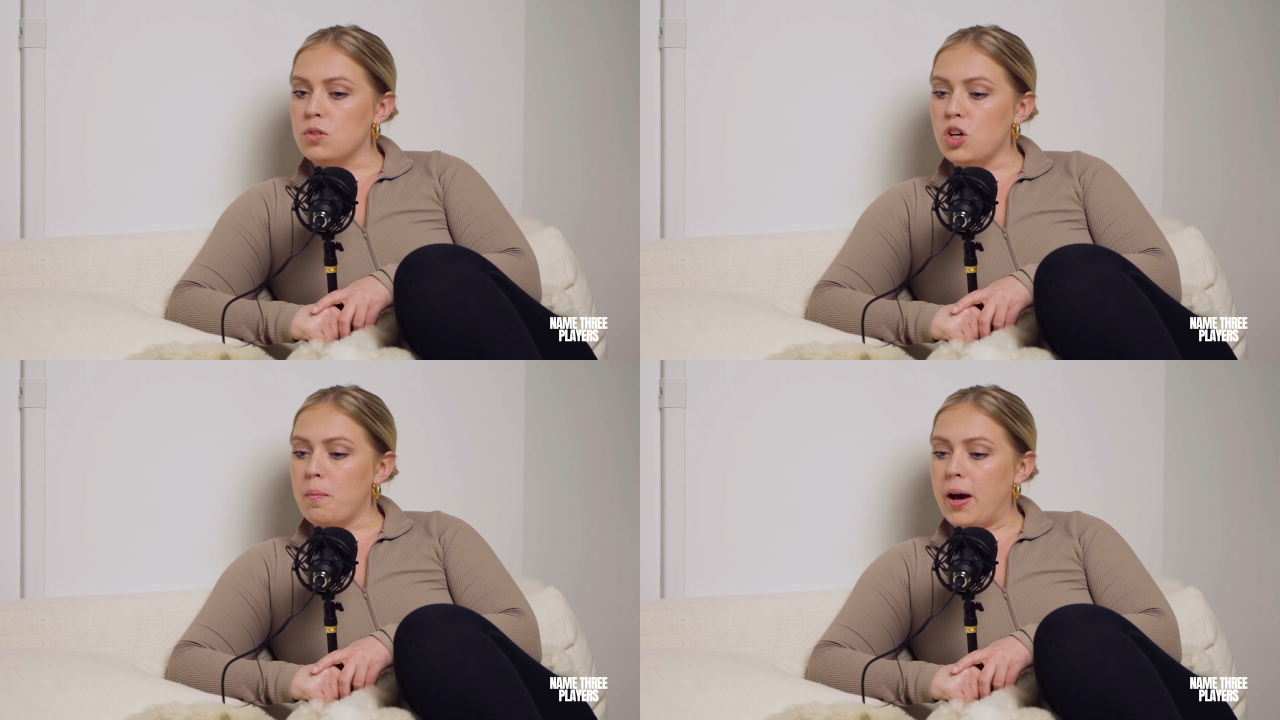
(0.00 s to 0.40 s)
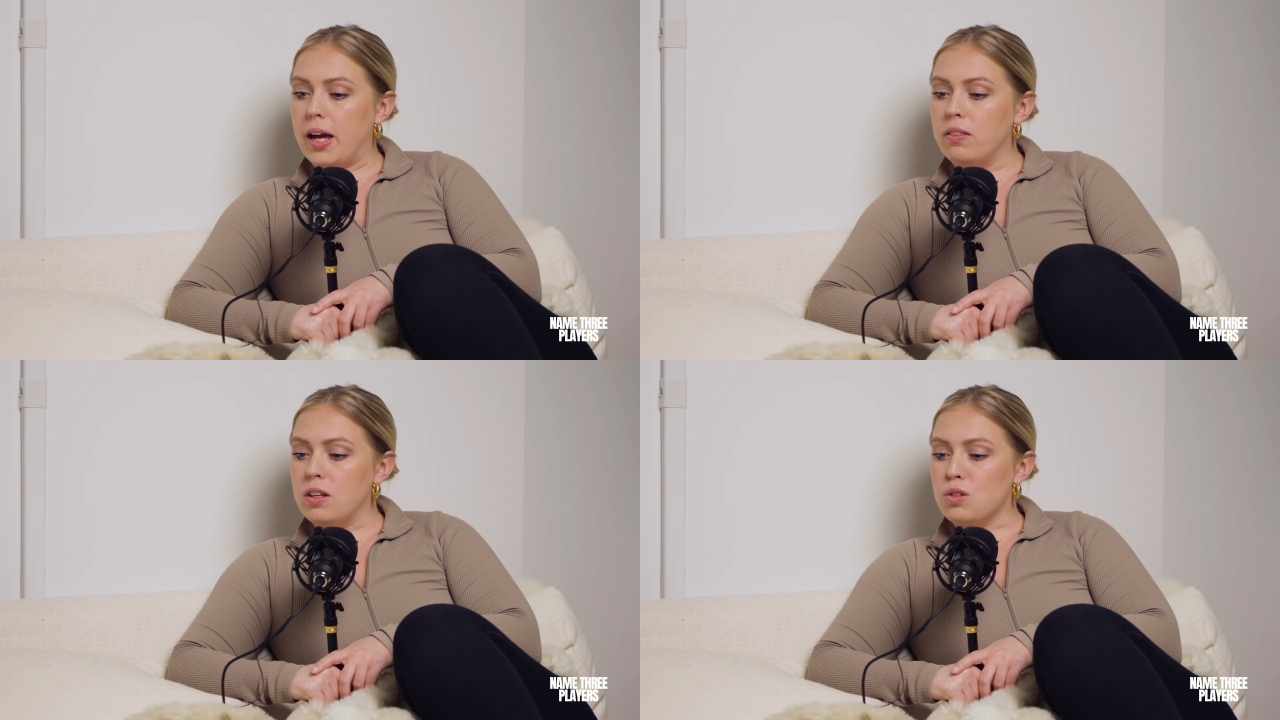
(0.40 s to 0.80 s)
So
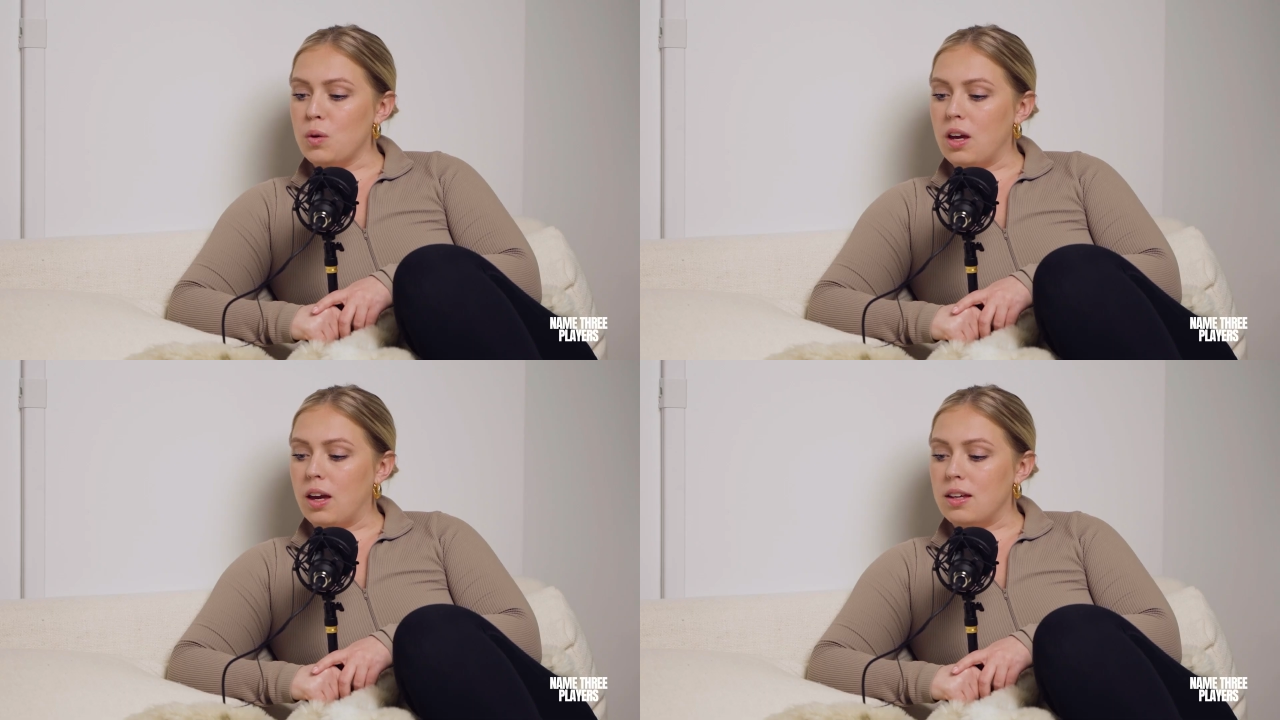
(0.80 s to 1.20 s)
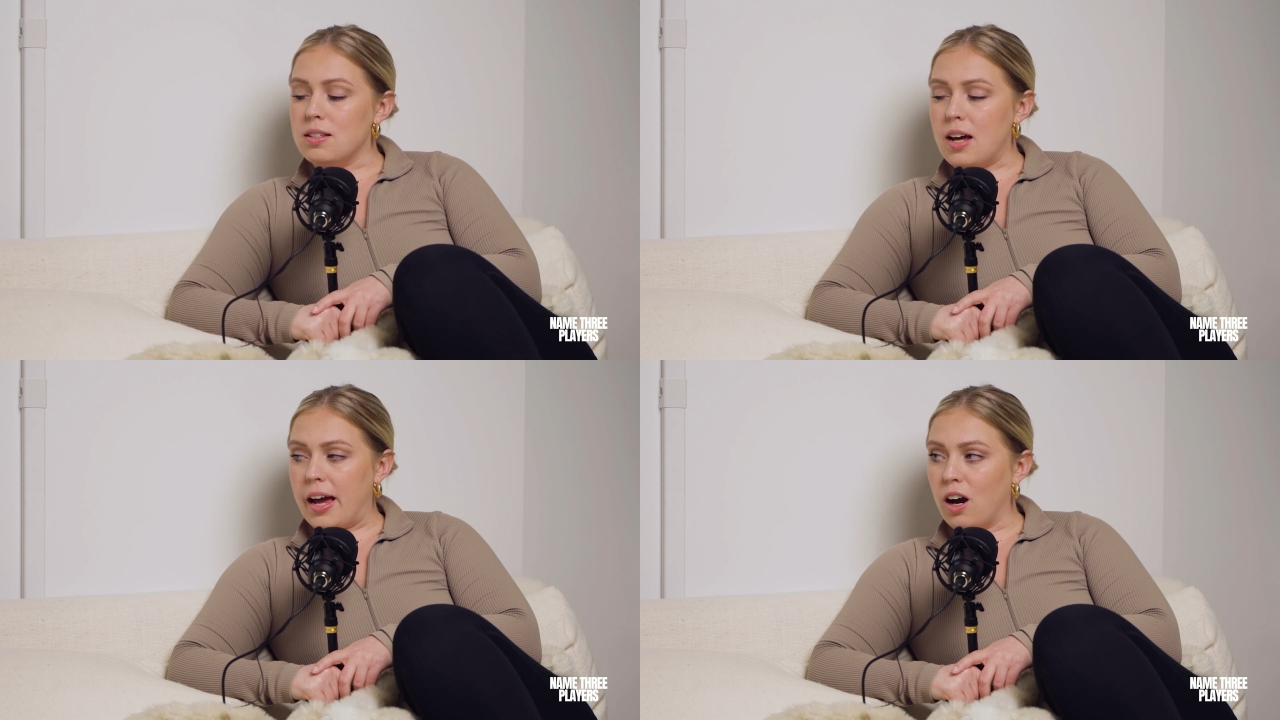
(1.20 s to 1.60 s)
mine this week
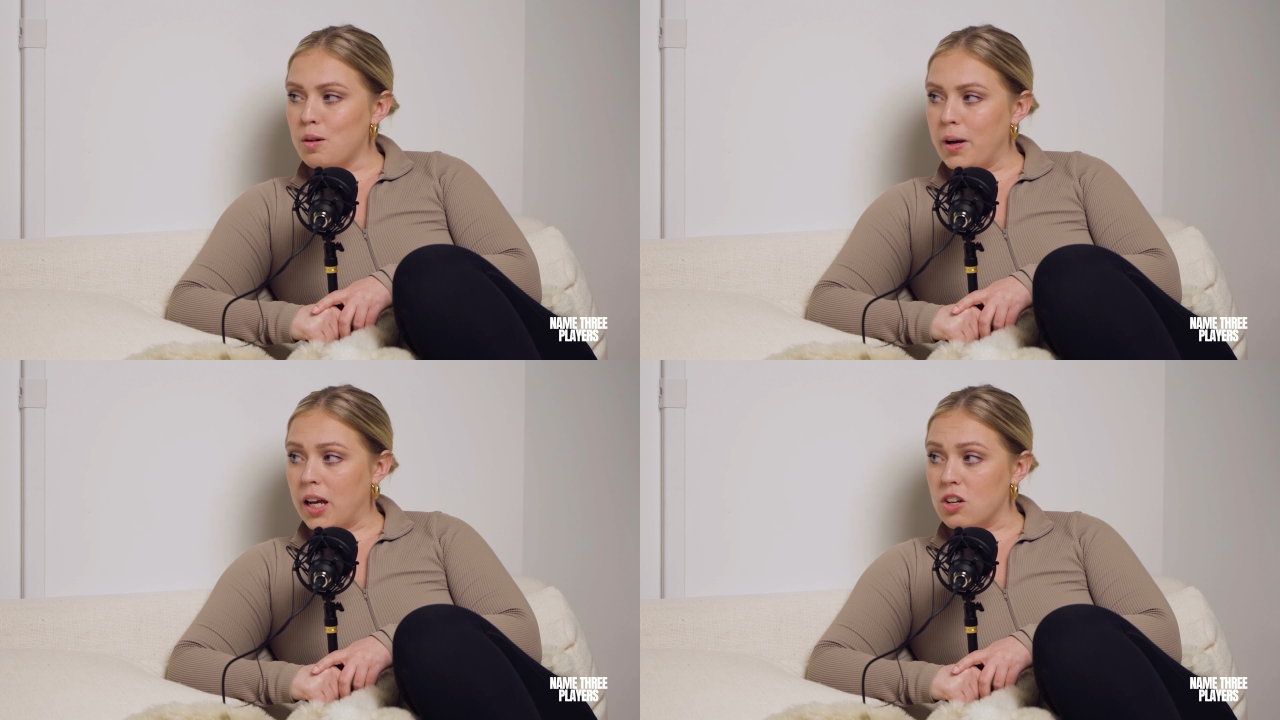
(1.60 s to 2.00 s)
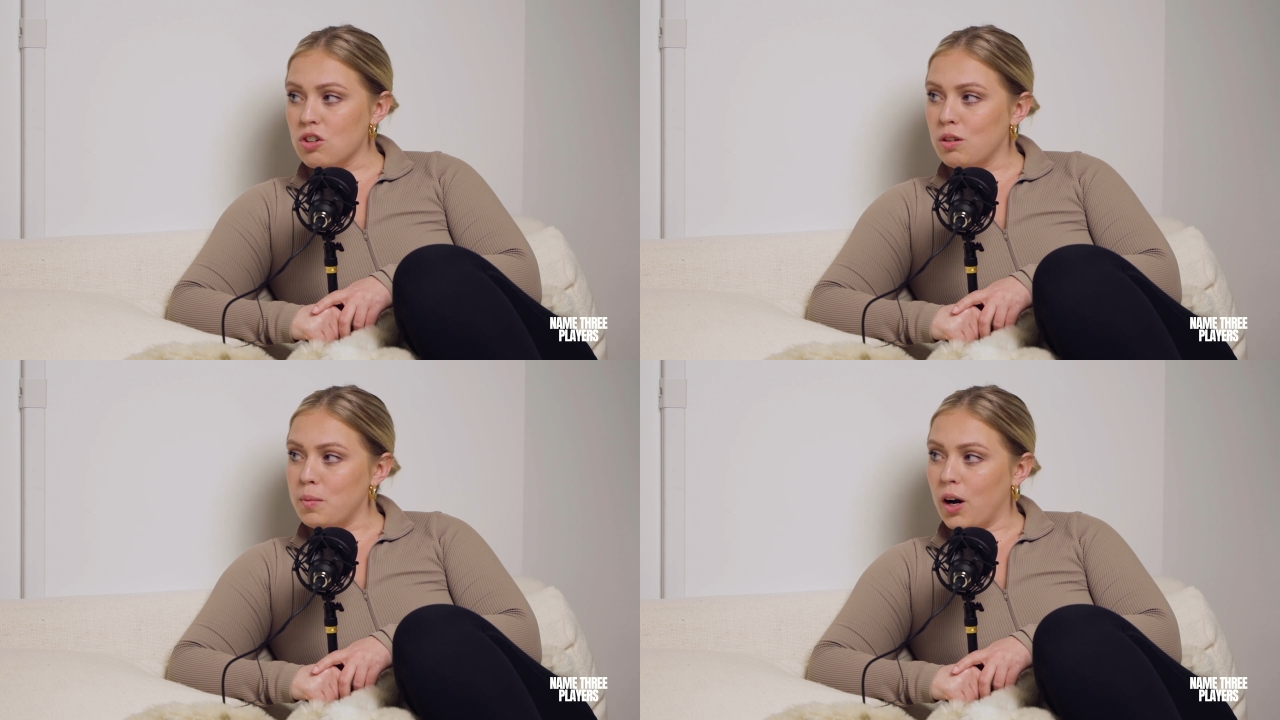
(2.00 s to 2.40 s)
is Die Hard by
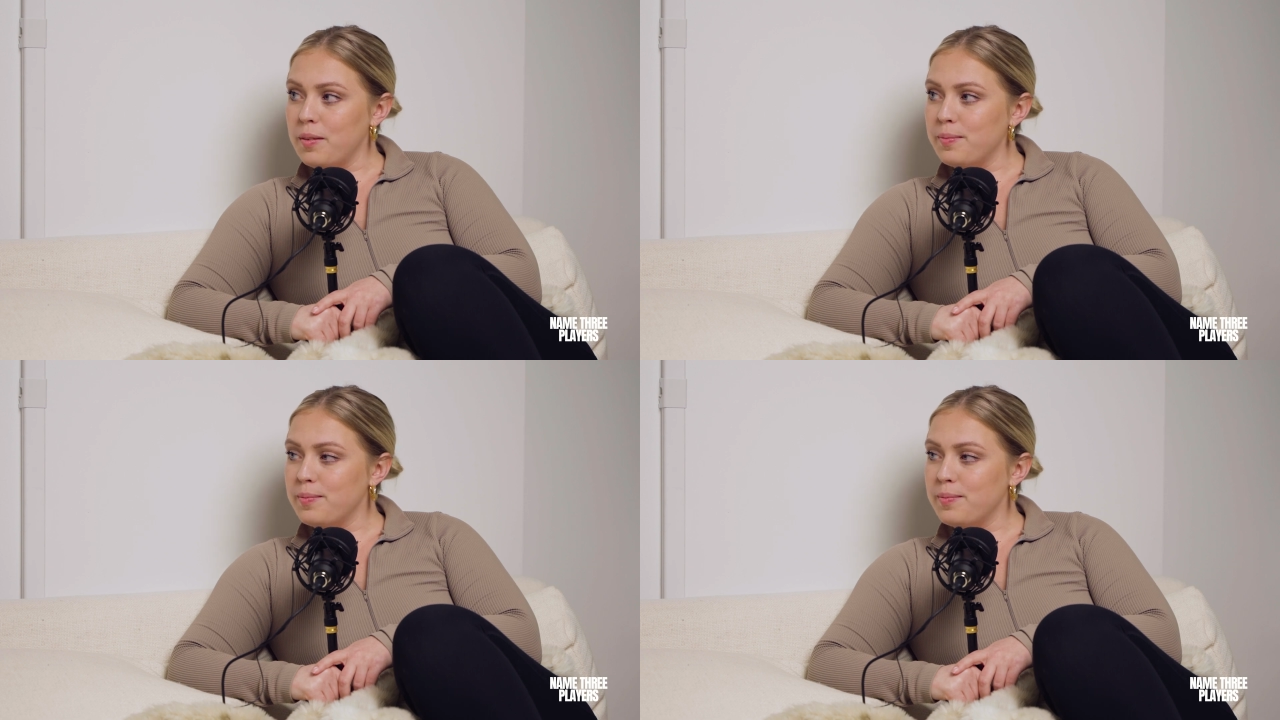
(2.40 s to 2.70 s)
Kendrick Lamar.